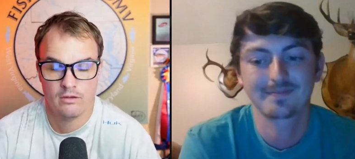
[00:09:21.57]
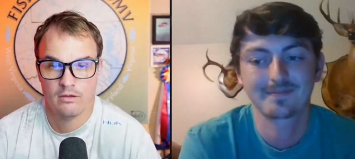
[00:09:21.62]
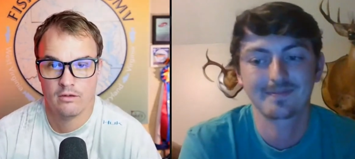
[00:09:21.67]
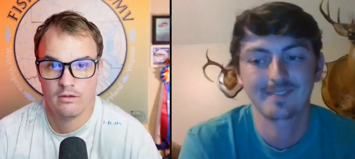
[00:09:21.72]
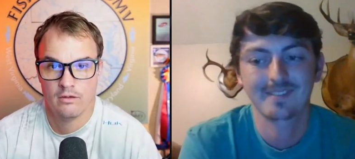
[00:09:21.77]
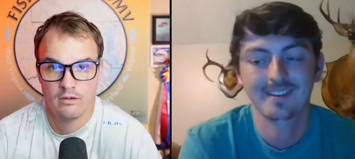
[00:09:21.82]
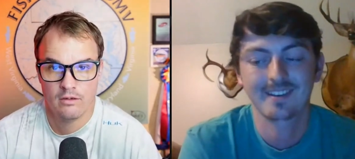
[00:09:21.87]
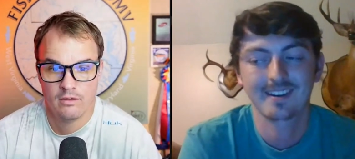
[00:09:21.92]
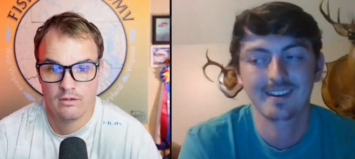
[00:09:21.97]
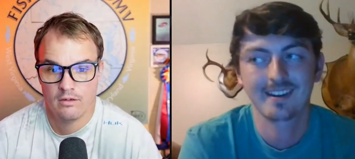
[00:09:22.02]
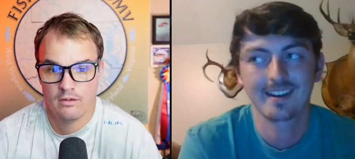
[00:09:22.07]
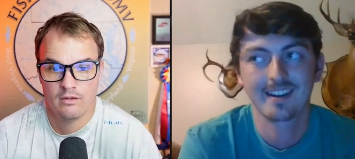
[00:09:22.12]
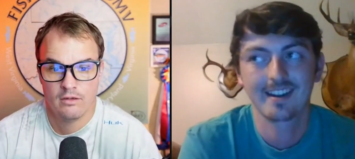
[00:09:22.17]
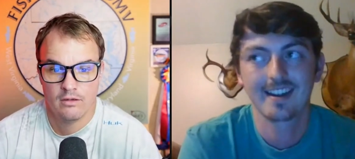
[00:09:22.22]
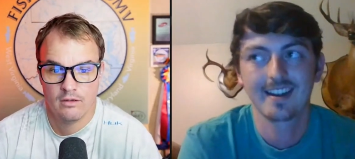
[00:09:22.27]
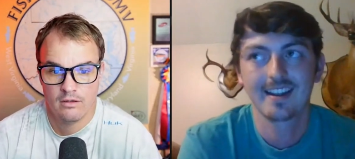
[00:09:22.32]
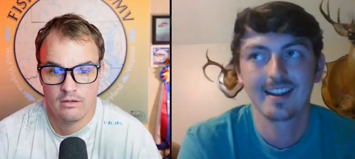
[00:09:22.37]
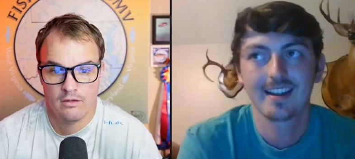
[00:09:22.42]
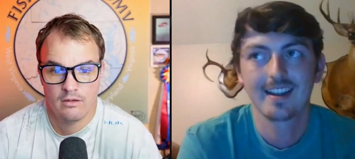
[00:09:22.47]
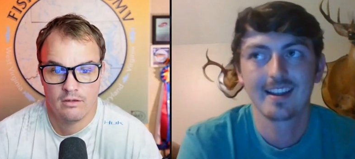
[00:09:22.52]

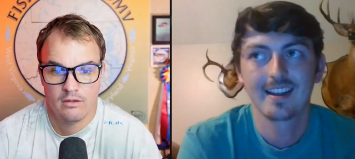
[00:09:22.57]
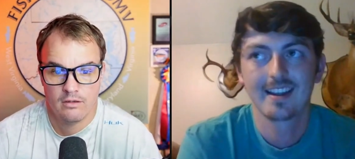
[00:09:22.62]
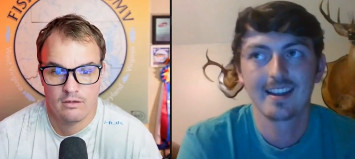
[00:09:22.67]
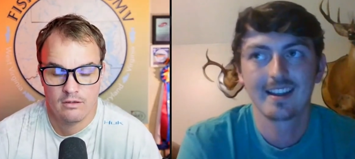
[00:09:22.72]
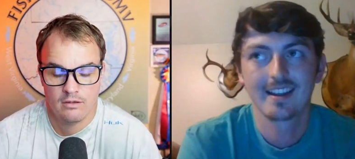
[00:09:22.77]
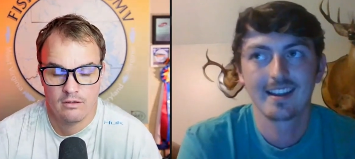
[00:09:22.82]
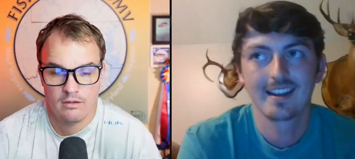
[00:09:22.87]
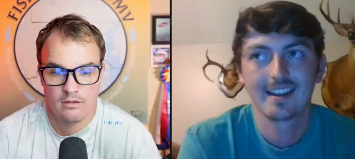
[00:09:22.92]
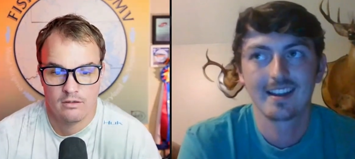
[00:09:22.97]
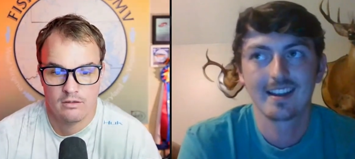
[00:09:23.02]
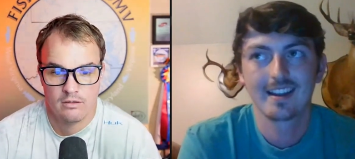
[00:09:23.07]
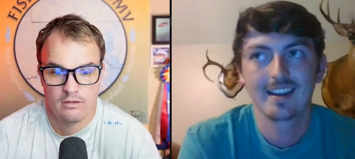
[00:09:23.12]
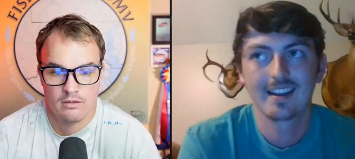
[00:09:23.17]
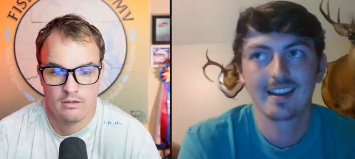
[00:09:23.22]
[no speech]